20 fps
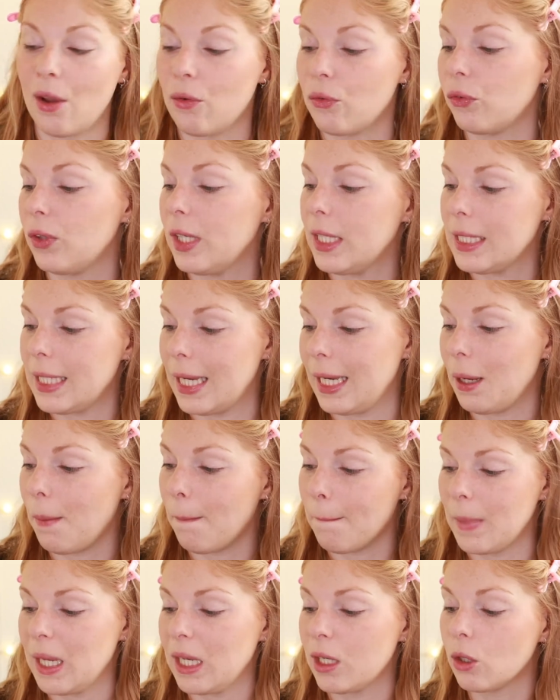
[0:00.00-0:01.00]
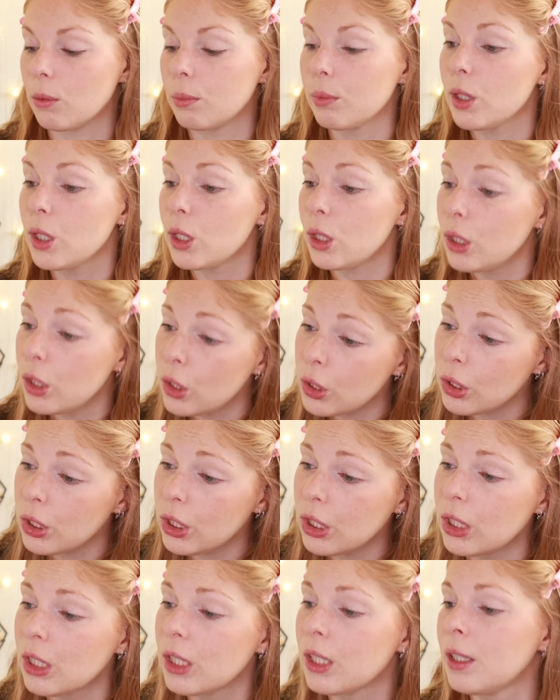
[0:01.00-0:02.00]
everyday makeup
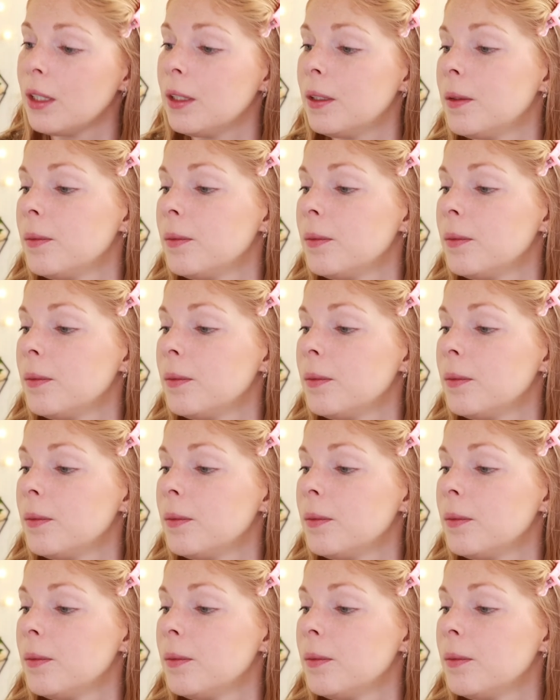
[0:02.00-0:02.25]
look.